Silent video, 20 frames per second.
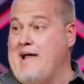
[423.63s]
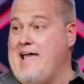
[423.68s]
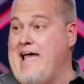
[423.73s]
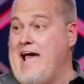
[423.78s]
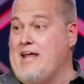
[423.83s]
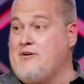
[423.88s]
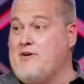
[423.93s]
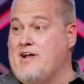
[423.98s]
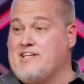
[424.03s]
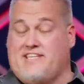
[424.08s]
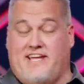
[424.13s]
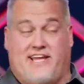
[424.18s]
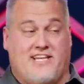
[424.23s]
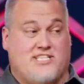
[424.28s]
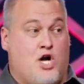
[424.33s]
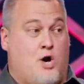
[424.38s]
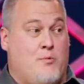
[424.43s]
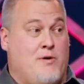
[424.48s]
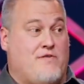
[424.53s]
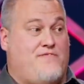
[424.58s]
my address. He
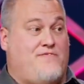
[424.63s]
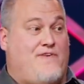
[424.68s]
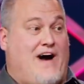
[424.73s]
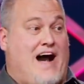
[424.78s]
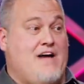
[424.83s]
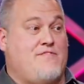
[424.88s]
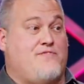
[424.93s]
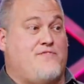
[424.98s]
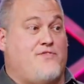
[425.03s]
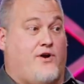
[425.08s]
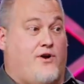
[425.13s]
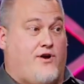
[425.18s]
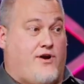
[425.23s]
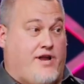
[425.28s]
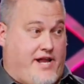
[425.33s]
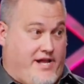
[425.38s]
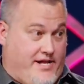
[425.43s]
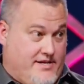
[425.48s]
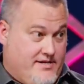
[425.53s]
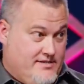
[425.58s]
gets home at
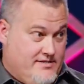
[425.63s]
5:30."